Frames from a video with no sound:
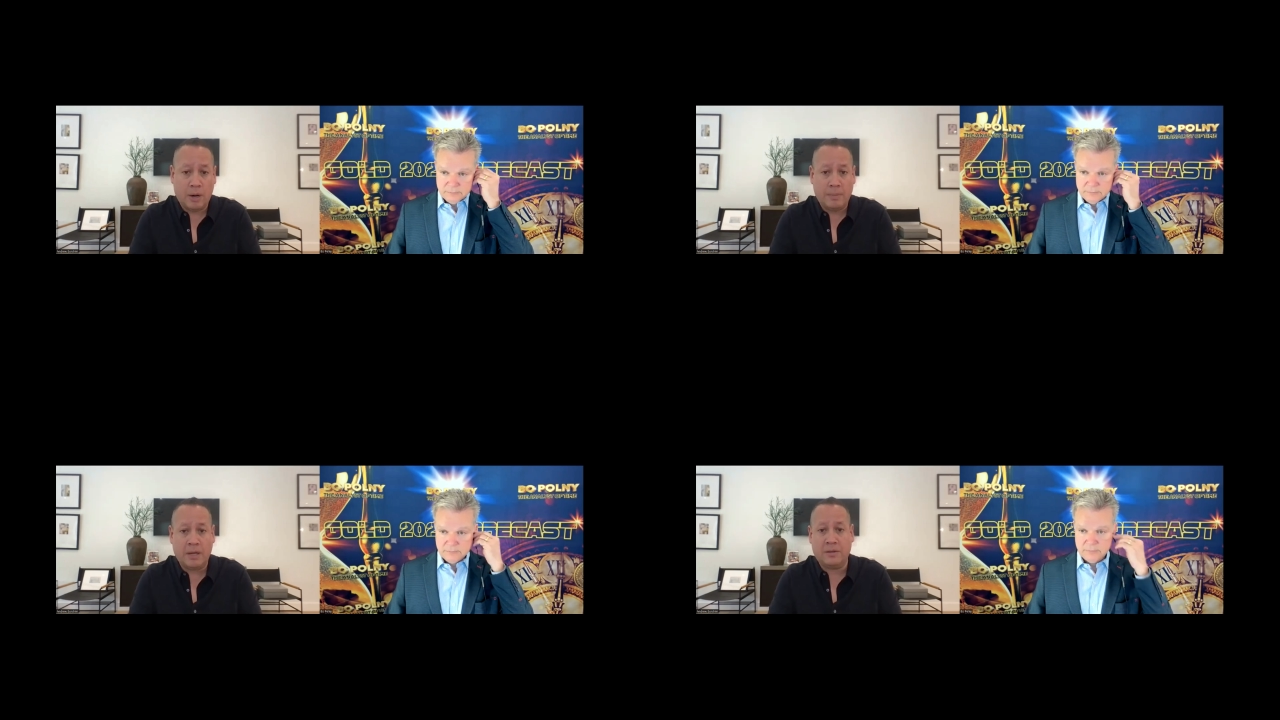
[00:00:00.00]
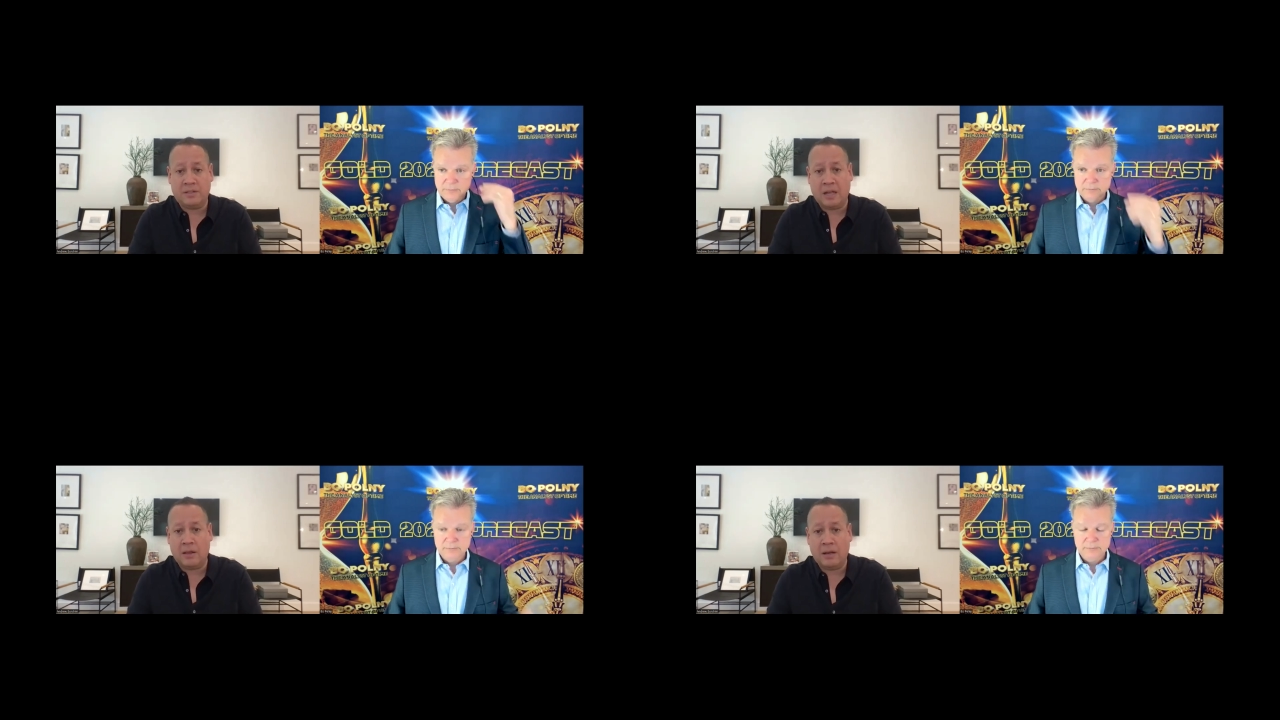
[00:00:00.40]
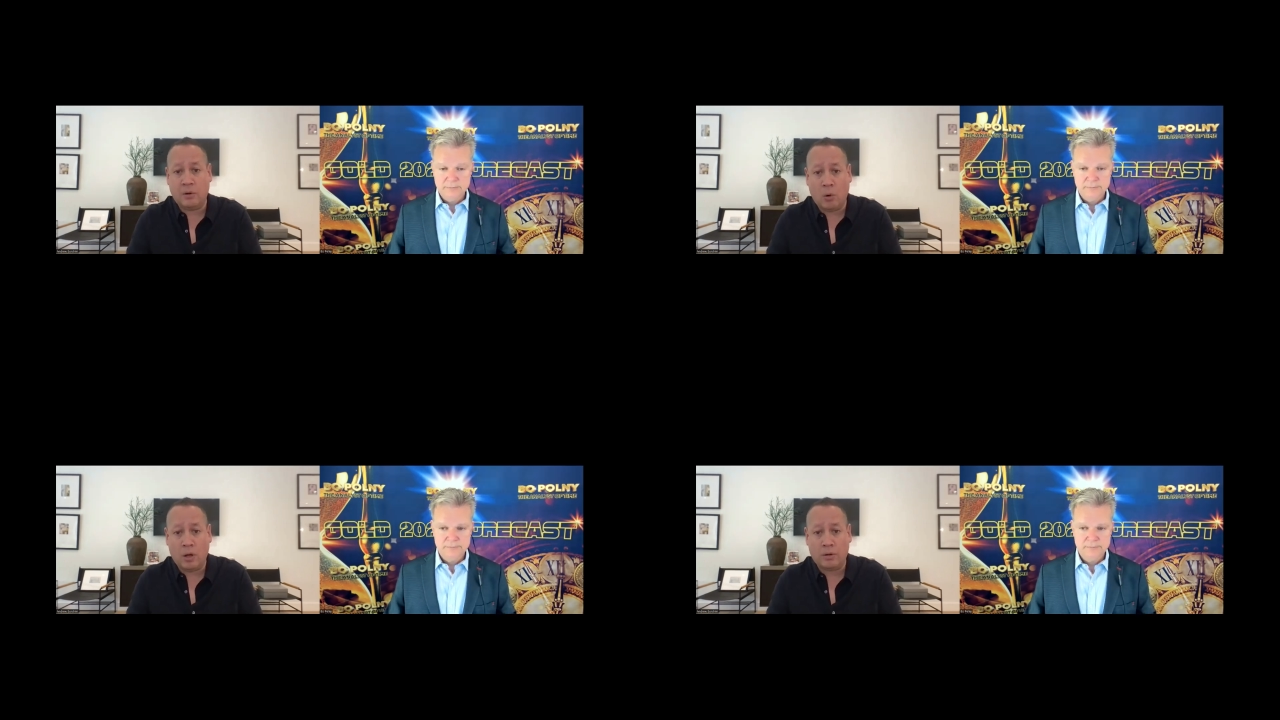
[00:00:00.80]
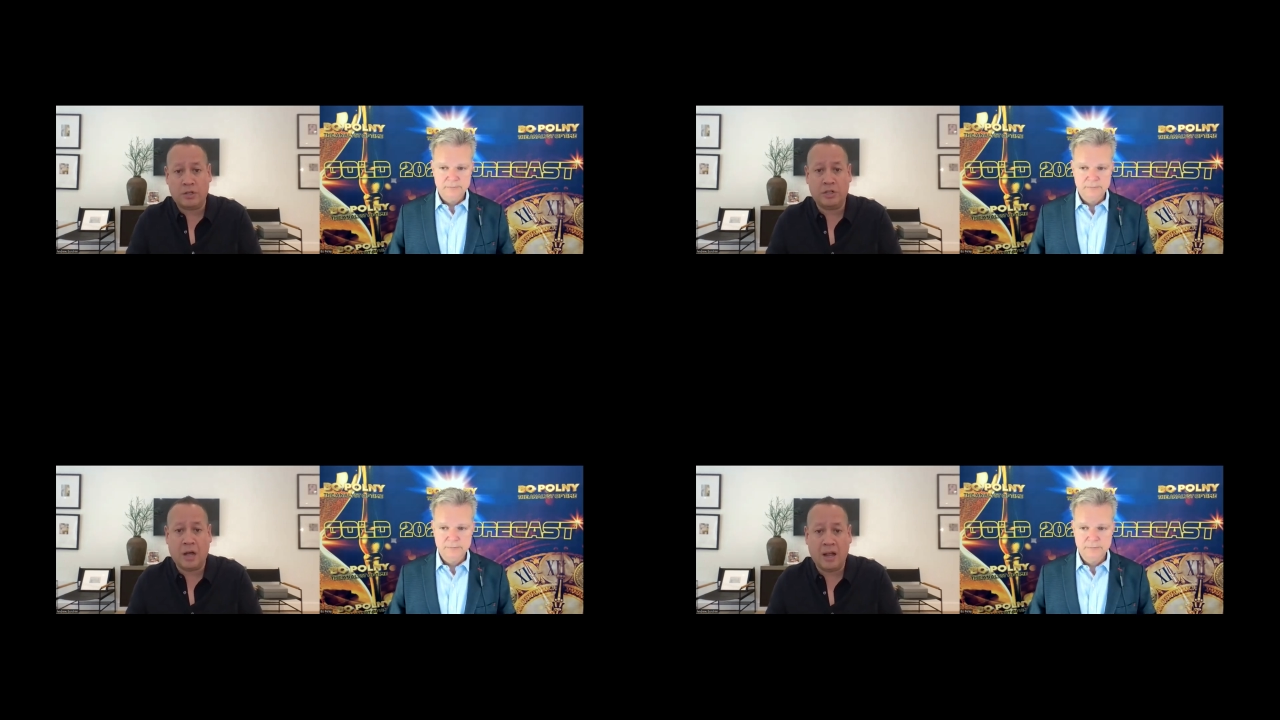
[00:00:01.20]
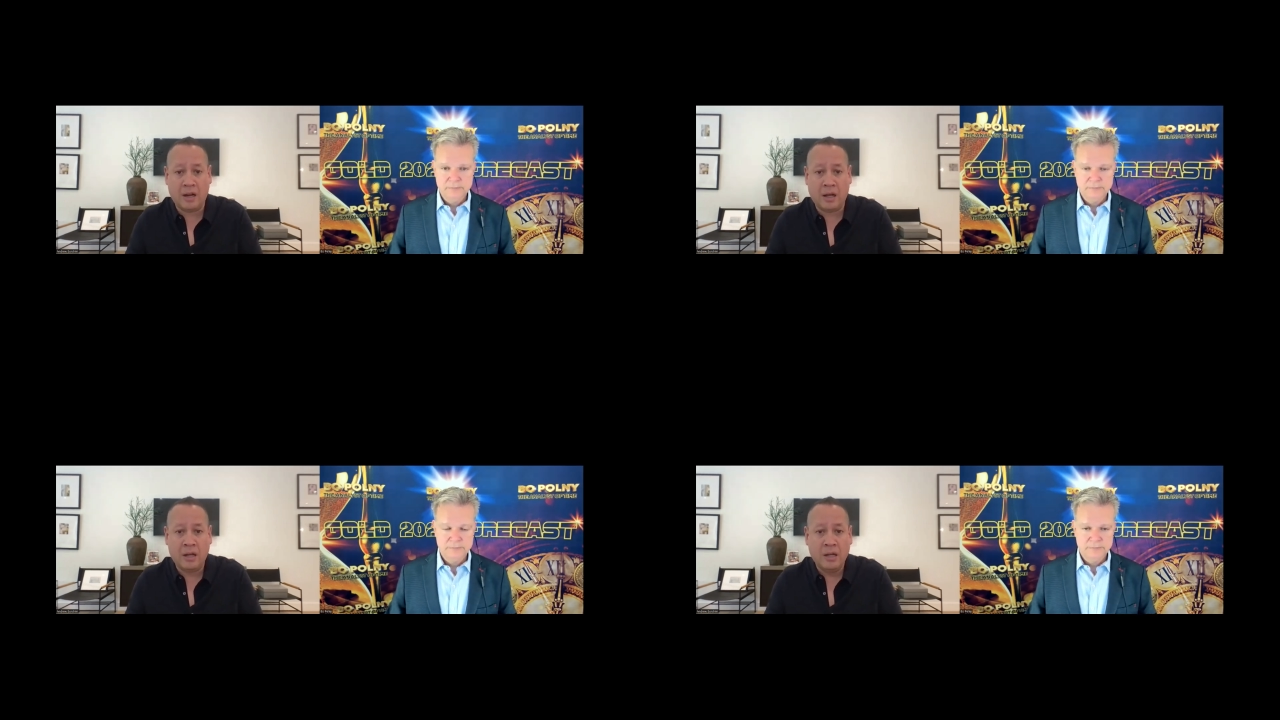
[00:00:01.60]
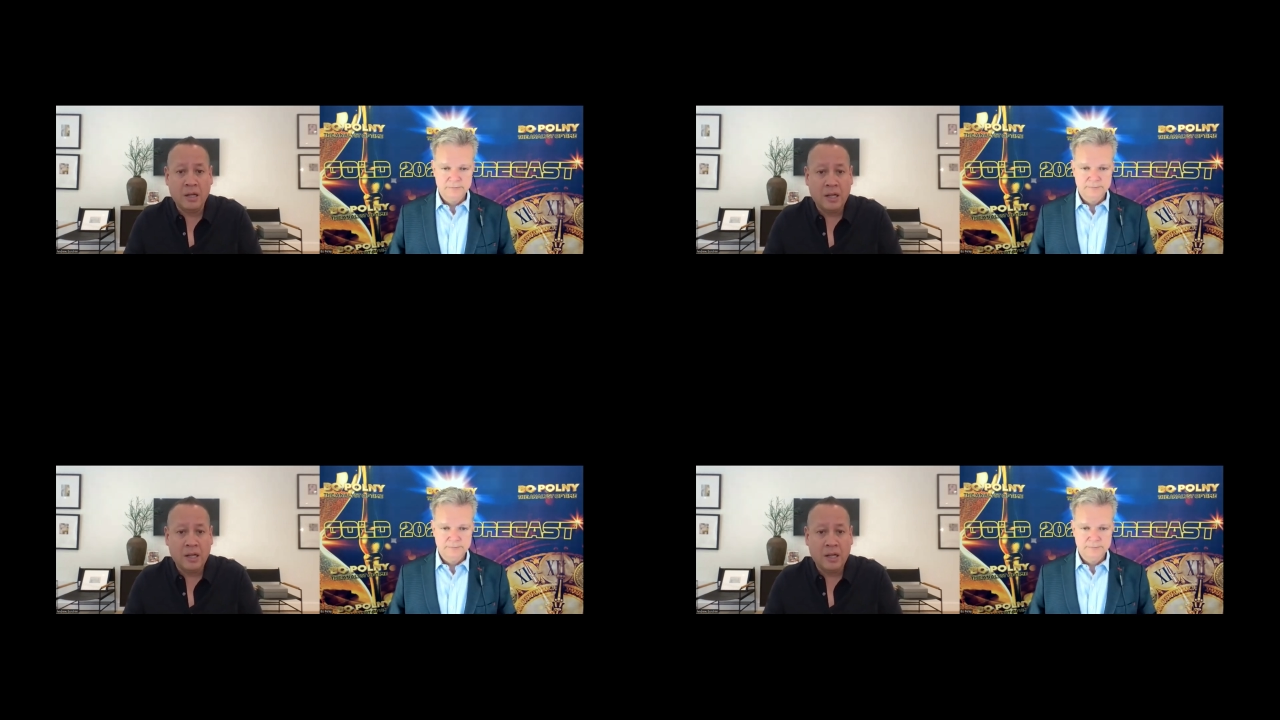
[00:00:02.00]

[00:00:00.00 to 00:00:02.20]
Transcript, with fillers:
Speaker 1: Arabia is selling oil to China